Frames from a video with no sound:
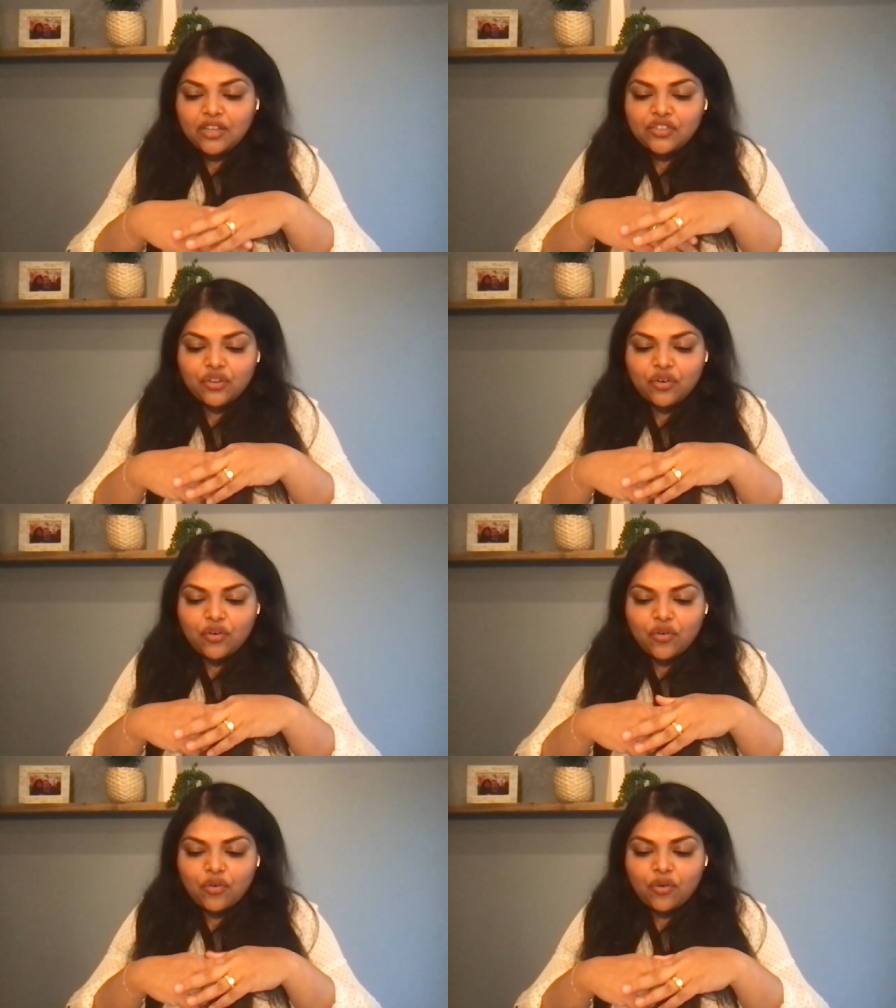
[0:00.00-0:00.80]

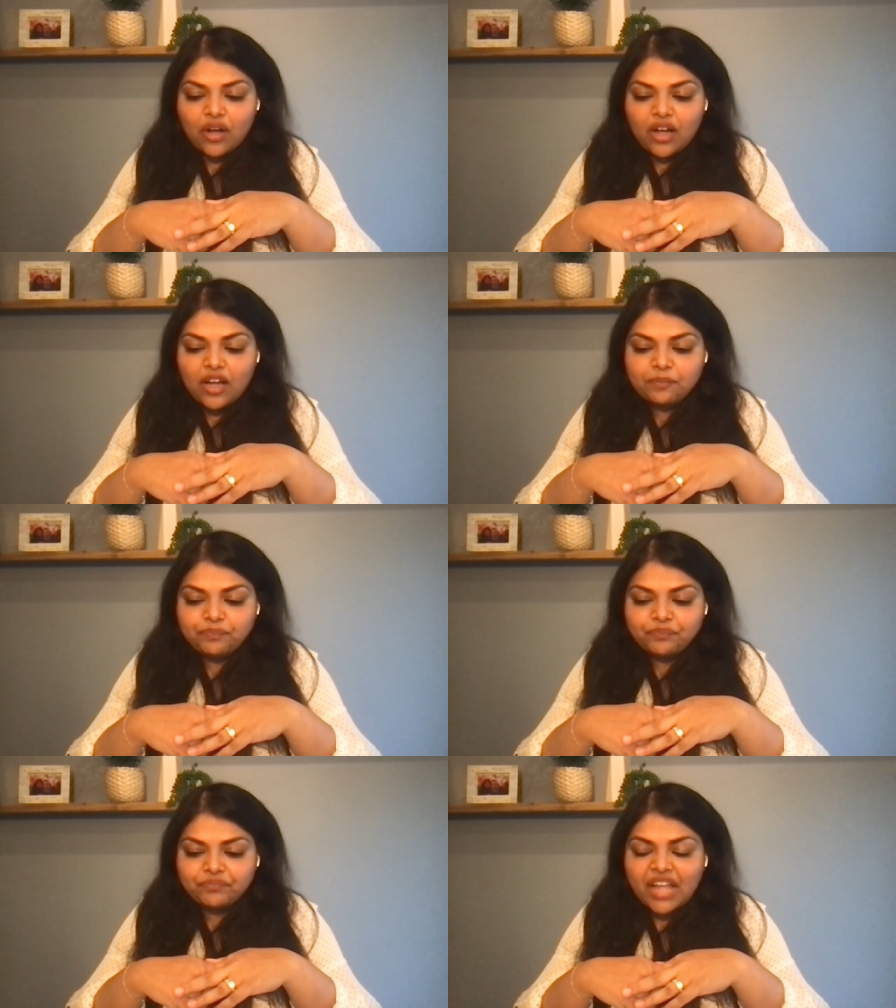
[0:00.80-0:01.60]
So
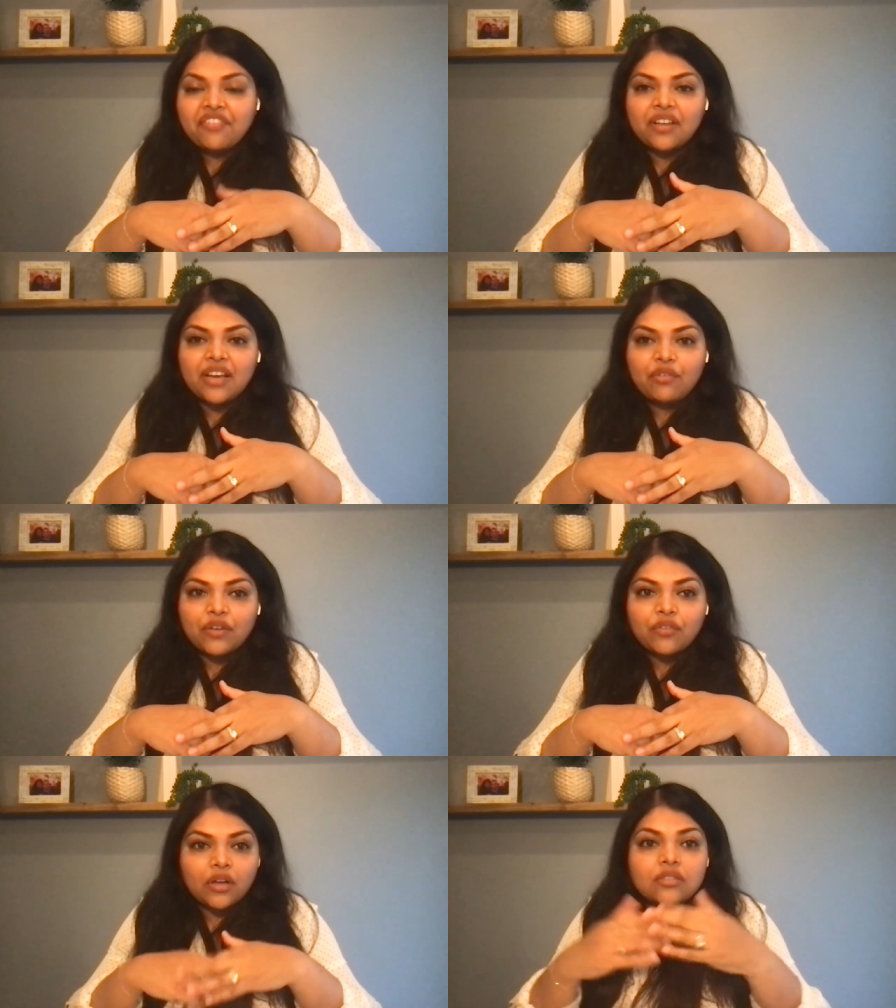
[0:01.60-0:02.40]
I feel I would
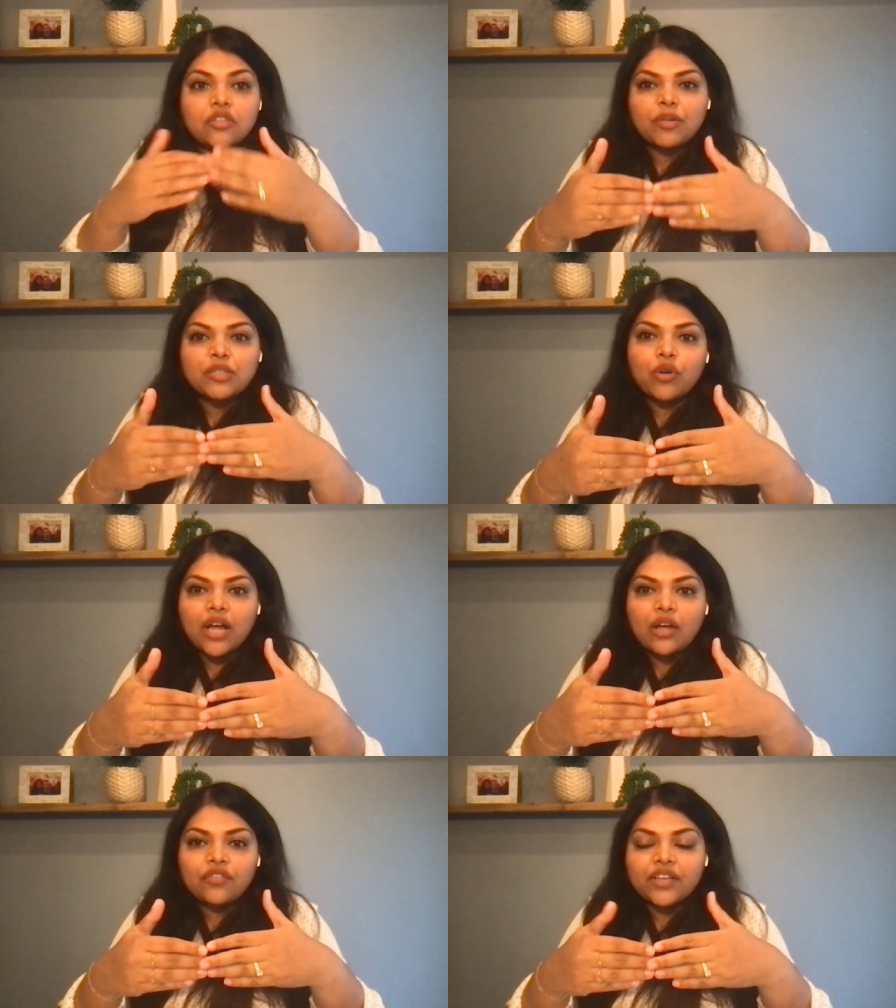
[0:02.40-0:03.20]
have got so much more
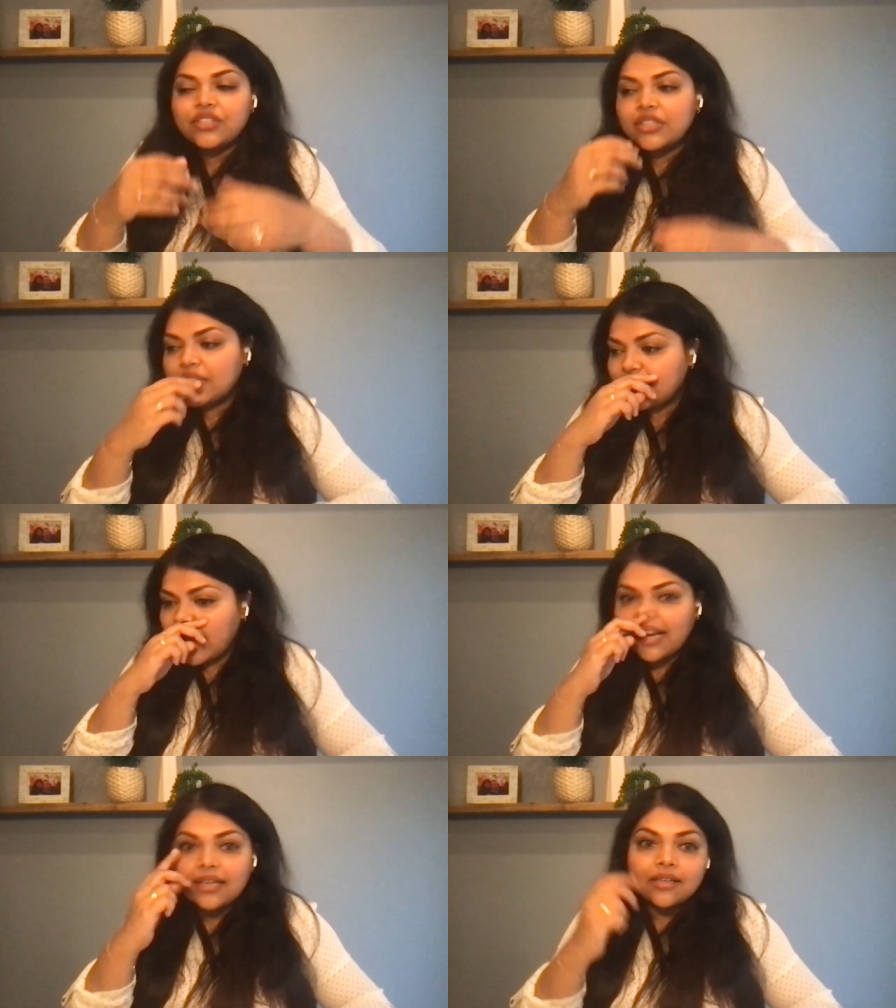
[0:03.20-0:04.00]
out of AEGD
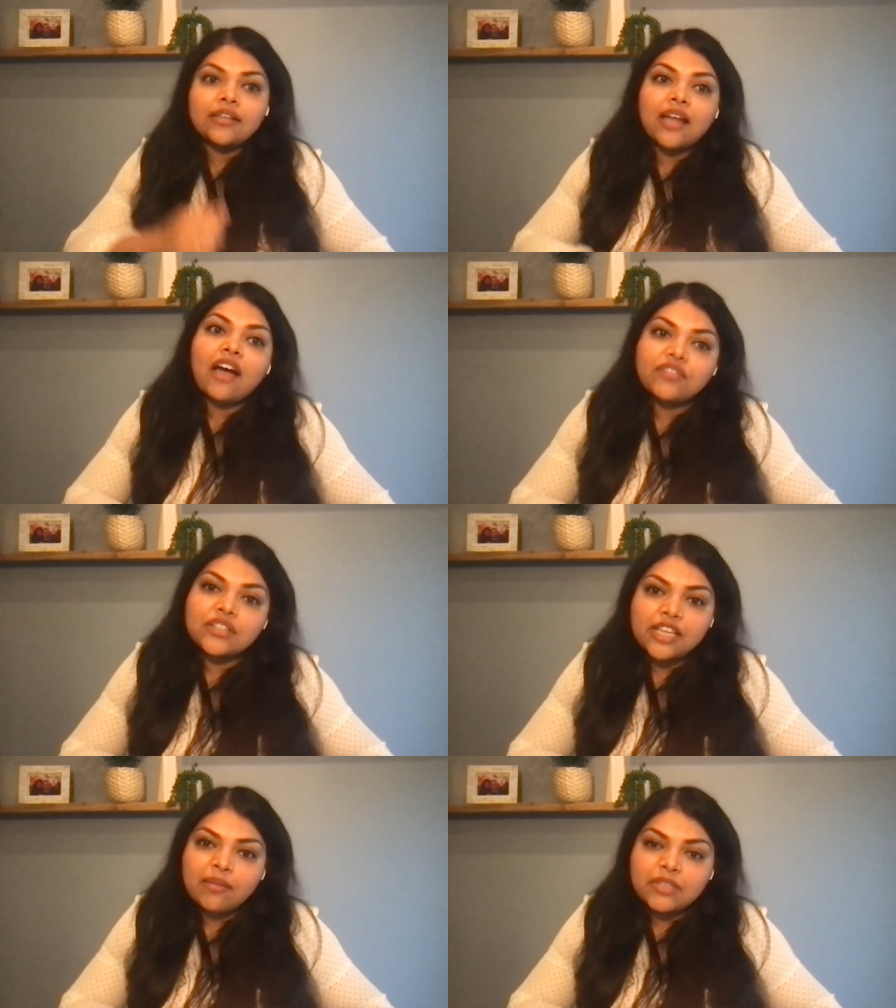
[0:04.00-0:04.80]
had I done it after
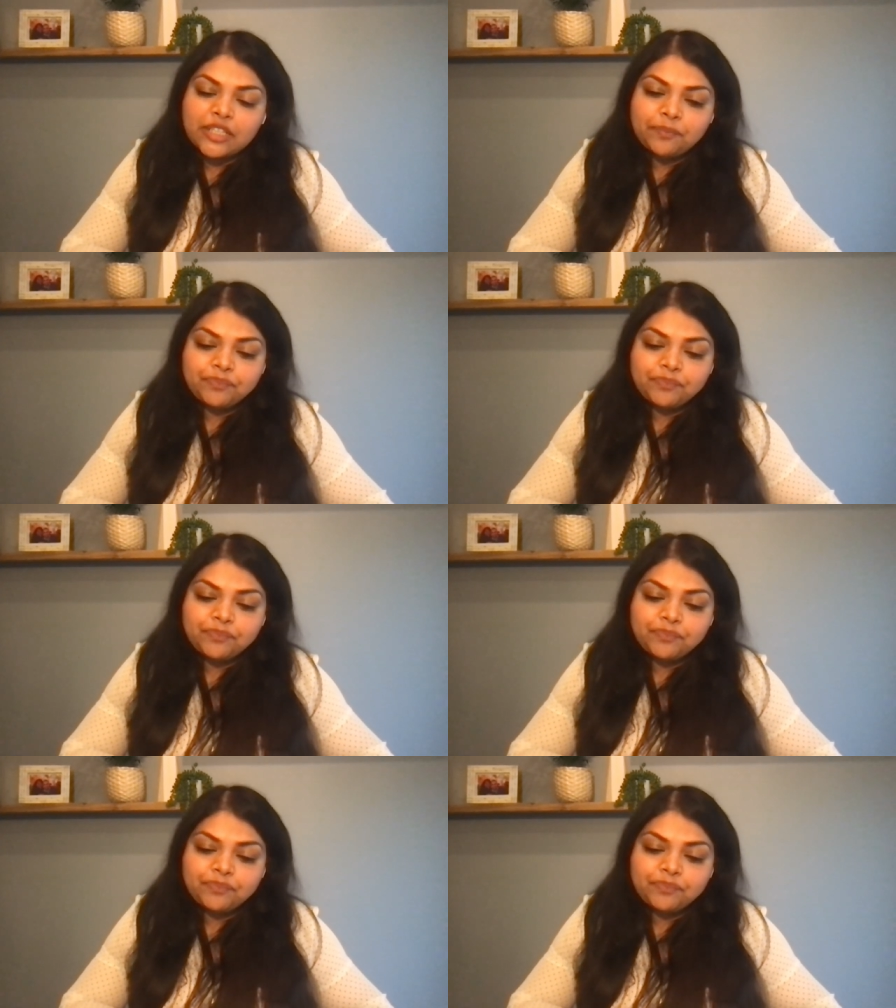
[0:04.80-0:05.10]
DMD.